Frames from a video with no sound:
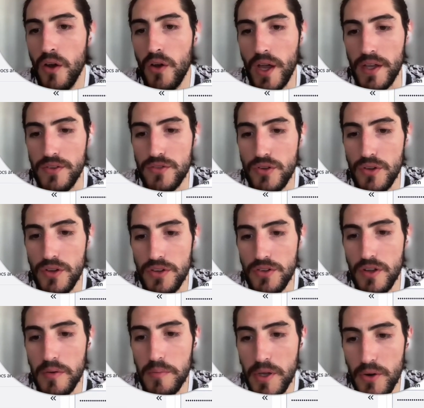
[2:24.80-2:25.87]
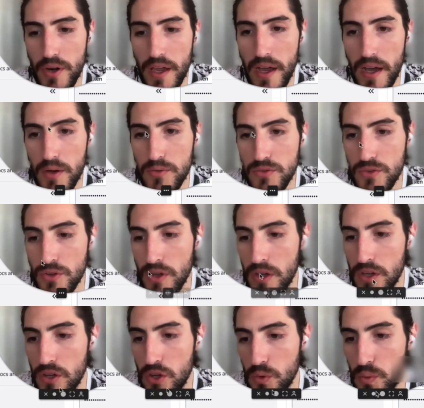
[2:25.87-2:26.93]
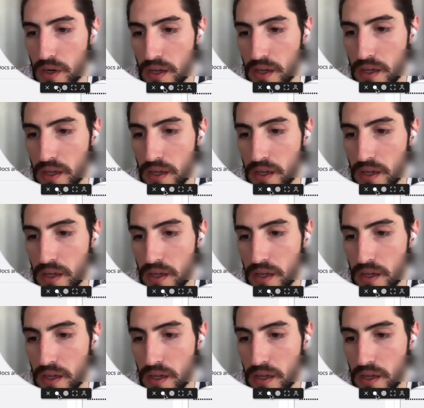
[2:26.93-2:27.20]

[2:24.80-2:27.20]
Okay, so this is going to be your account. You want to